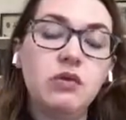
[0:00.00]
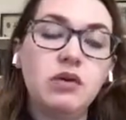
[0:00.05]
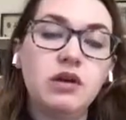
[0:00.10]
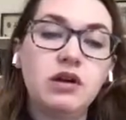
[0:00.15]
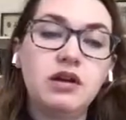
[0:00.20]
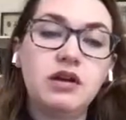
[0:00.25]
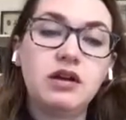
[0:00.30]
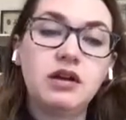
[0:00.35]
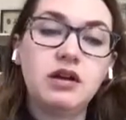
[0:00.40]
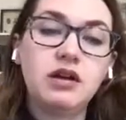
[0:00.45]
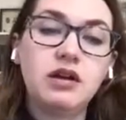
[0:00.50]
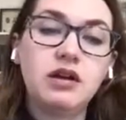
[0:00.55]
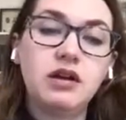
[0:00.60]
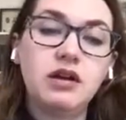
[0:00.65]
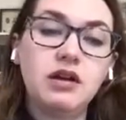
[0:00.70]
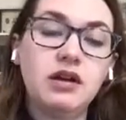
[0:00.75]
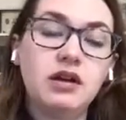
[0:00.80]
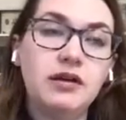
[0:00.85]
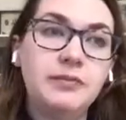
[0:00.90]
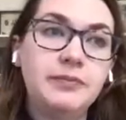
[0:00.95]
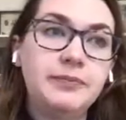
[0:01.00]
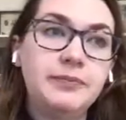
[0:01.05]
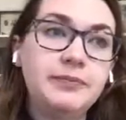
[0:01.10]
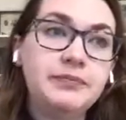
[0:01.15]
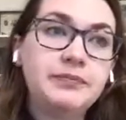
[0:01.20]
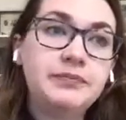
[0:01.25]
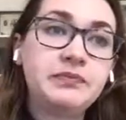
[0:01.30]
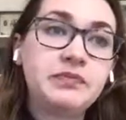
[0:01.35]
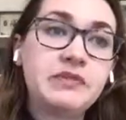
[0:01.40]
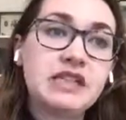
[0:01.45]
So
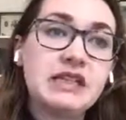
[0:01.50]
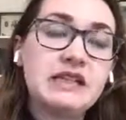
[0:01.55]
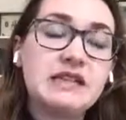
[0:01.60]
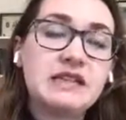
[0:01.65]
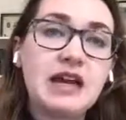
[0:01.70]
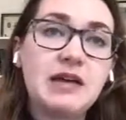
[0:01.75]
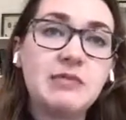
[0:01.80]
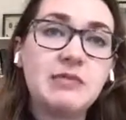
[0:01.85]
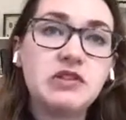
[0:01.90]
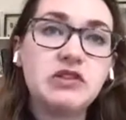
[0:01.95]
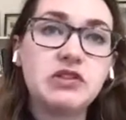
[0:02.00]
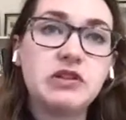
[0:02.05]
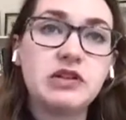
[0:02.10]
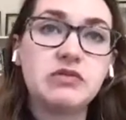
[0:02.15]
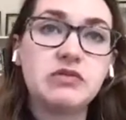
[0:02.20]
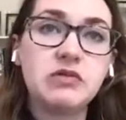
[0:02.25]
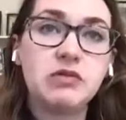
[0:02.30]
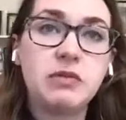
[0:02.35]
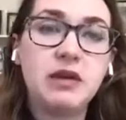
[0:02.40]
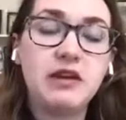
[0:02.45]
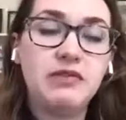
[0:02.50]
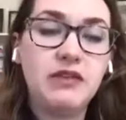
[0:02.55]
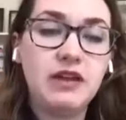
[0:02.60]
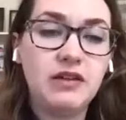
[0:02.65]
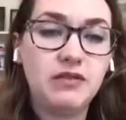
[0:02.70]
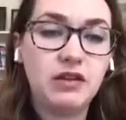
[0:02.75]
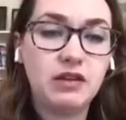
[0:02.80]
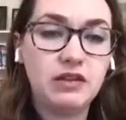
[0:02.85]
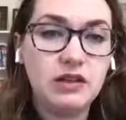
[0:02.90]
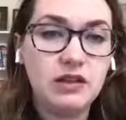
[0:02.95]
since chemistry is one
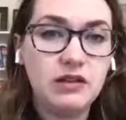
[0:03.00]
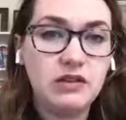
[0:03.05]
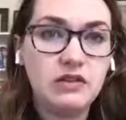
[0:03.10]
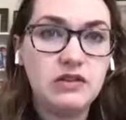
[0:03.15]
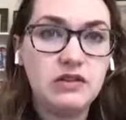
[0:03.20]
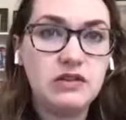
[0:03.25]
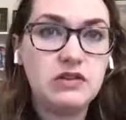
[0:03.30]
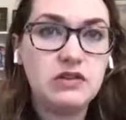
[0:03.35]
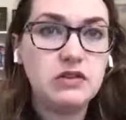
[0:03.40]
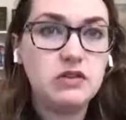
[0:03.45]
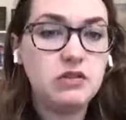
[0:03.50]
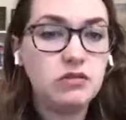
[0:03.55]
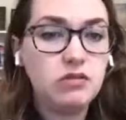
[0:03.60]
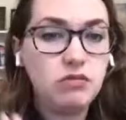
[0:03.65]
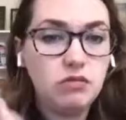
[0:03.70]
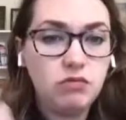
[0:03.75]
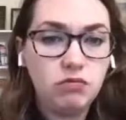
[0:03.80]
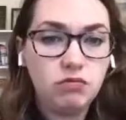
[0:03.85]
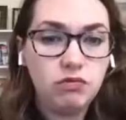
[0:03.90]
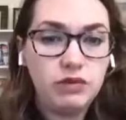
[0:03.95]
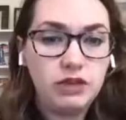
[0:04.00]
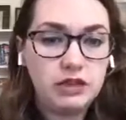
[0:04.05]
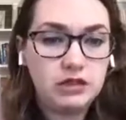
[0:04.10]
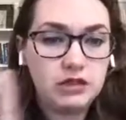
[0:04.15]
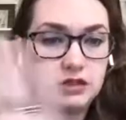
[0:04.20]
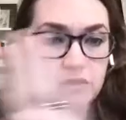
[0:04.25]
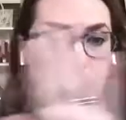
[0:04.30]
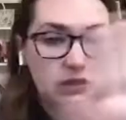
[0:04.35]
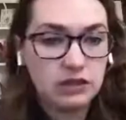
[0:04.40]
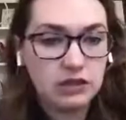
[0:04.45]
of my favorite things to do,
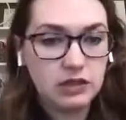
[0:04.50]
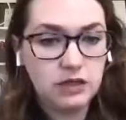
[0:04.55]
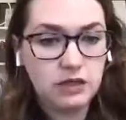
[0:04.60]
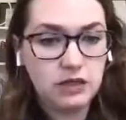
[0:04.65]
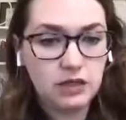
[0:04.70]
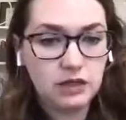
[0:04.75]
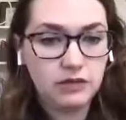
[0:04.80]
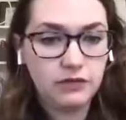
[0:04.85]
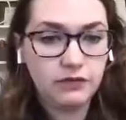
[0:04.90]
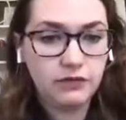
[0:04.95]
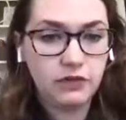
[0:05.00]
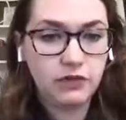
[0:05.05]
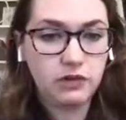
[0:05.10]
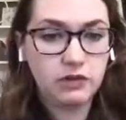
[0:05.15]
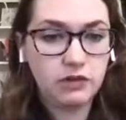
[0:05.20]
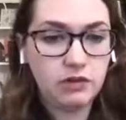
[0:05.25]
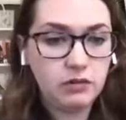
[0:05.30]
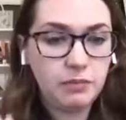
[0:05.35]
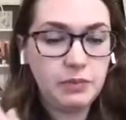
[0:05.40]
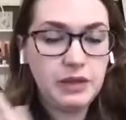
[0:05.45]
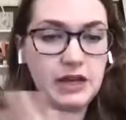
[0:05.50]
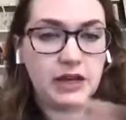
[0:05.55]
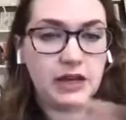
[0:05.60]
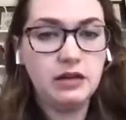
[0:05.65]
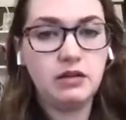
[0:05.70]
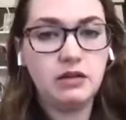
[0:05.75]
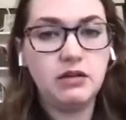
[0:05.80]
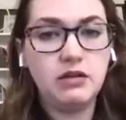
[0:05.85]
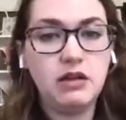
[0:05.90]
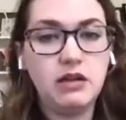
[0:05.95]
we just did a
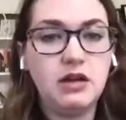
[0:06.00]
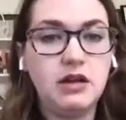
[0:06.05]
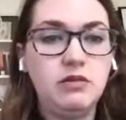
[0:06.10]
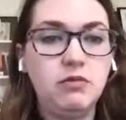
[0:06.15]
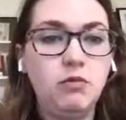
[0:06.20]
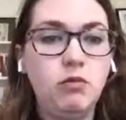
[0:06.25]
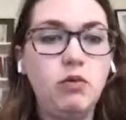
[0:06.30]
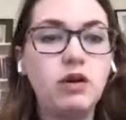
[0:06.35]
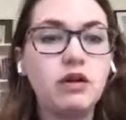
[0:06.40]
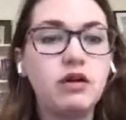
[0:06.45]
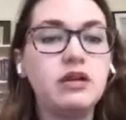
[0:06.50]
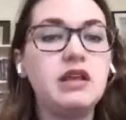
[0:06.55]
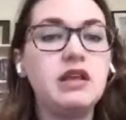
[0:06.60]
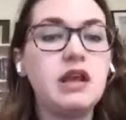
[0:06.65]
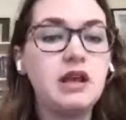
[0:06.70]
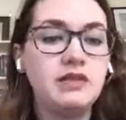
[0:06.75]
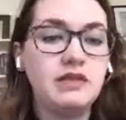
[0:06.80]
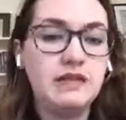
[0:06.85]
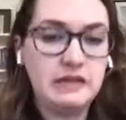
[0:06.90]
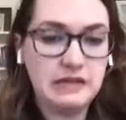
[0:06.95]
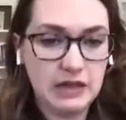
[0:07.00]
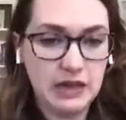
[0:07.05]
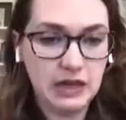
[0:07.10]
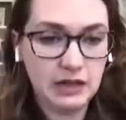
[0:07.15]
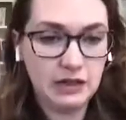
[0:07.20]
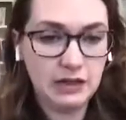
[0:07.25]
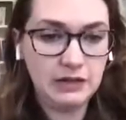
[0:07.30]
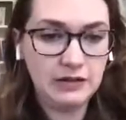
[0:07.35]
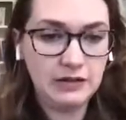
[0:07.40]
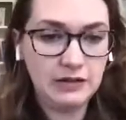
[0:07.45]
full panel on what are the
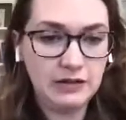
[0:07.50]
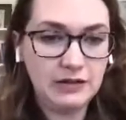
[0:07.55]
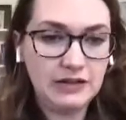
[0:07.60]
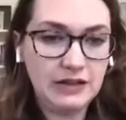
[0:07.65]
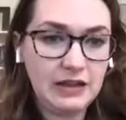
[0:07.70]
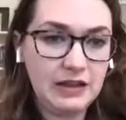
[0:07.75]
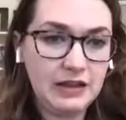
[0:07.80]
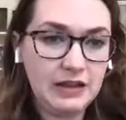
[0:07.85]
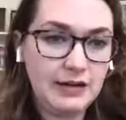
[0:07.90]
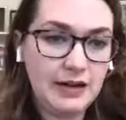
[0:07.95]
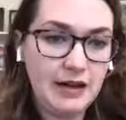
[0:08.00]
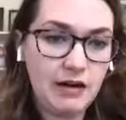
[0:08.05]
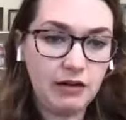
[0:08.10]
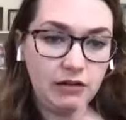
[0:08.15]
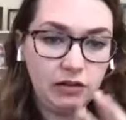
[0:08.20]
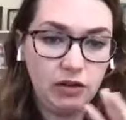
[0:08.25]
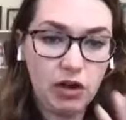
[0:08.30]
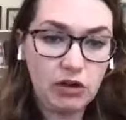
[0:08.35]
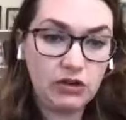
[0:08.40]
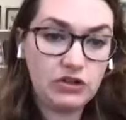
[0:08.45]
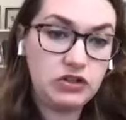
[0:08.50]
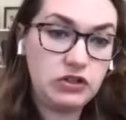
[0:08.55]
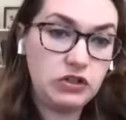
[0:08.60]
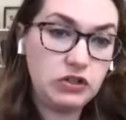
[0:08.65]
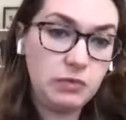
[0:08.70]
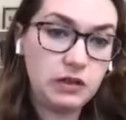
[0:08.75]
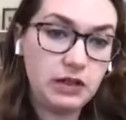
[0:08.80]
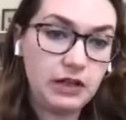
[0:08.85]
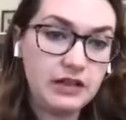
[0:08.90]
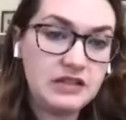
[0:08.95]
anthocyanins in our
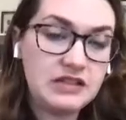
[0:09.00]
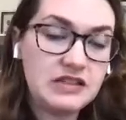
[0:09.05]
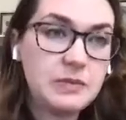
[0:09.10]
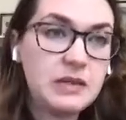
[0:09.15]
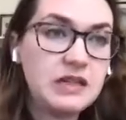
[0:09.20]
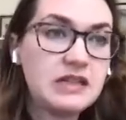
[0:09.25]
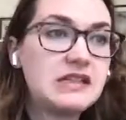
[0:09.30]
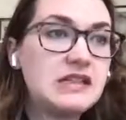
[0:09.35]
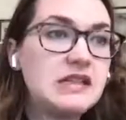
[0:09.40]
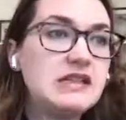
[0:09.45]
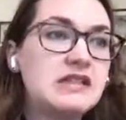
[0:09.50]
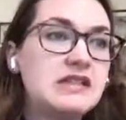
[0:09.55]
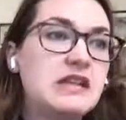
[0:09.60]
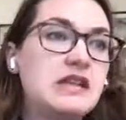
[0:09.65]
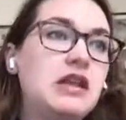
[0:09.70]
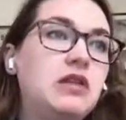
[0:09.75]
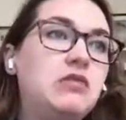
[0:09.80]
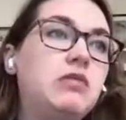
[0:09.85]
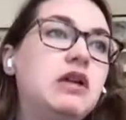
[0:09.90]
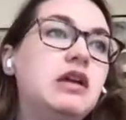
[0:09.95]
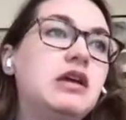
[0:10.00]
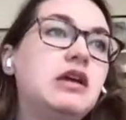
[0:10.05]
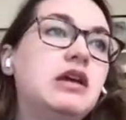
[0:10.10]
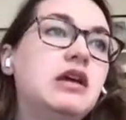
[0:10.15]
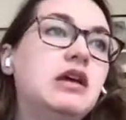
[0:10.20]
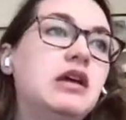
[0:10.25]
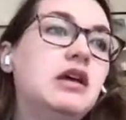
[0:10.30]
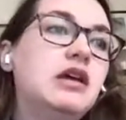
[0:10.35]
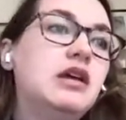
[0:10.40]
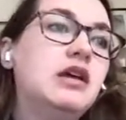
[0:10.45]
long tube clade species, and then
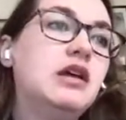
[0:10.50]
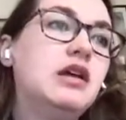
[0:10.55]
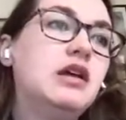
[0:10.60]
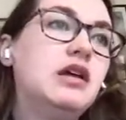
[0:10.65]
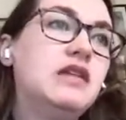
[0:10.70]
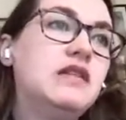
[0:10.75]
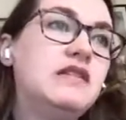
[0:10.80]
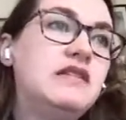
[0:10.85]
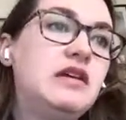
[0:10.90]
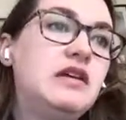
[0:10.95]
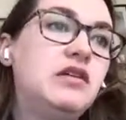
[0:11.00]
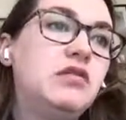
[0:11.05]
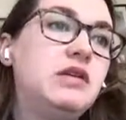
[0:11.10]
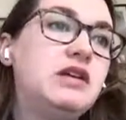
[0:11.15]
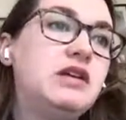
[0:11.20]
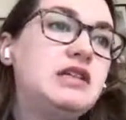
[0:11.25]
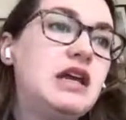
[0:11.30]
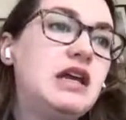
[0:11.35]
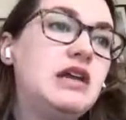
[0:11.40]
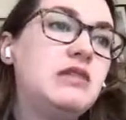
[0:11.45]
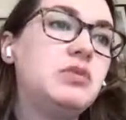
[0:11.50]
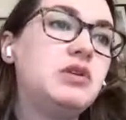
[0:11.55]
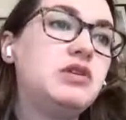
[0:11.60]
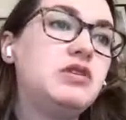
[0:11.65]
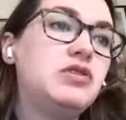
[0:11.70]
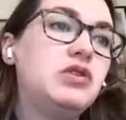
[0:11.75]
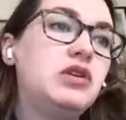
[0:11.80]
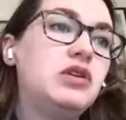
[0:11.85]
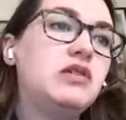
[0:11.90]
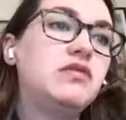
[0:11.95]
we still
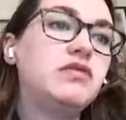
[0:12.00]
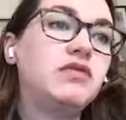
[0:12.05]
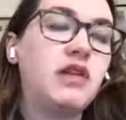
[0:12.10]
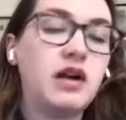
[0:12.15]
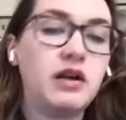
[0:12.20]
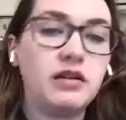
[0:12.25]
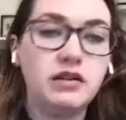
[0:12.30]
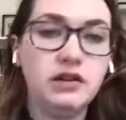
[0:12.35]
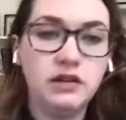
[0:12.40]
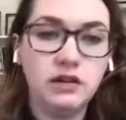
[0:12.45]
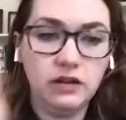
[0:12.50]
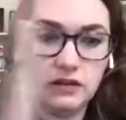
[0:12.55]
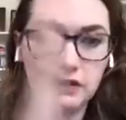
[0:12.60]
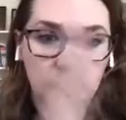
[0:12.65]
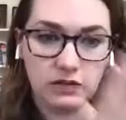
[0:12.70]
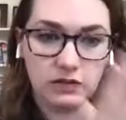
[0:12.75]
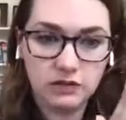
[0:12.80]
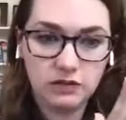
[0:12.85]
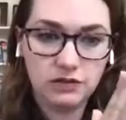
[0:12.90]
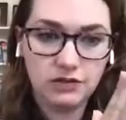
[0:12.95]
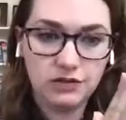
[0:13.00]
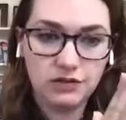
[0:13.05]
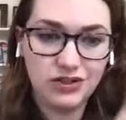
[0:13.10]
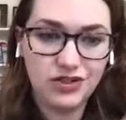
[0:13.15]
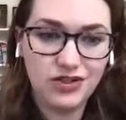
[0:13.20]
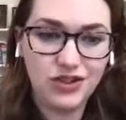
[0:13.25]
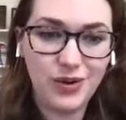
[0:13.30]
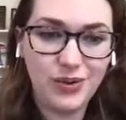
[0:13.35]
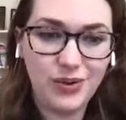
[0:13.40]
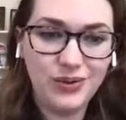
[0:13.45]
retain Petunia and Fla to
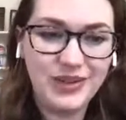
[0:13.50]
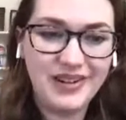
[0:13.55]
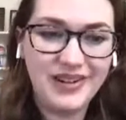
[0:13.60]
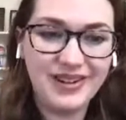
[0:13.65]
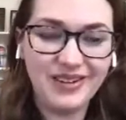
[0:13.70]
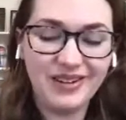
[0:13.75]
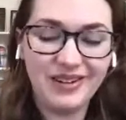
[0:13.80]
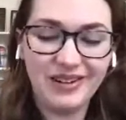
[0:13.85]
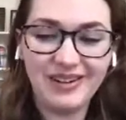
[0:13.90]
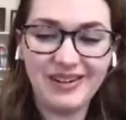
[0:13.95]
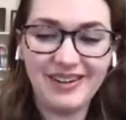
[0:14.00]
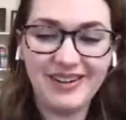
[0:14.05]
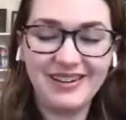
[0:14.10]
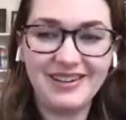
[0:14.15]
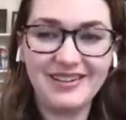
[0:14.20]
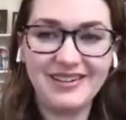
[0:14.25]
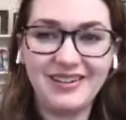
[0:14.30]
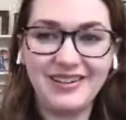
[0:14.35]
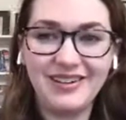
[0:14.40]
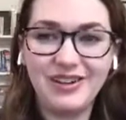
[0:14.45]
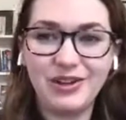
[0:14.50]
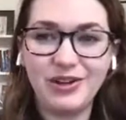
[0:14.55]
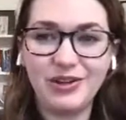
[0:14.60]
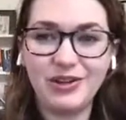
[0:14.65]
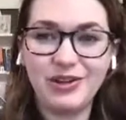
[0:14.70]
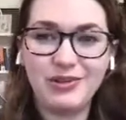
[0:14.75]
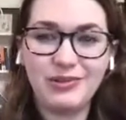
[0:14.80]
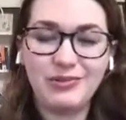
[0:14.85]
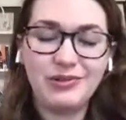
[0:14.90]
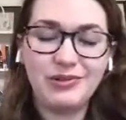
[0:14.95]
to show the other